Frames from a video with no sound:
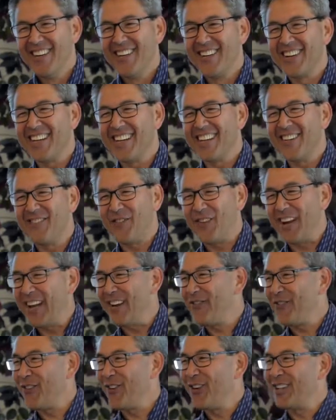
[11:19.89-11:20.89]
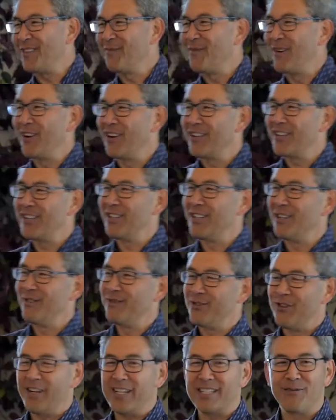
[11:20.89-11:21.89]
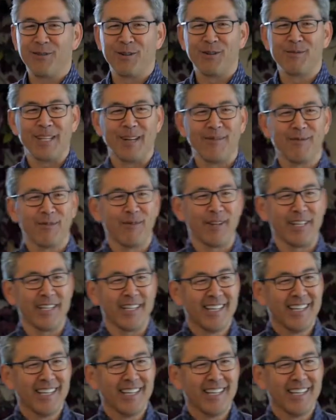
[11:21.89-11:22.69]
We're going to pray for the miracle of transformed temperament.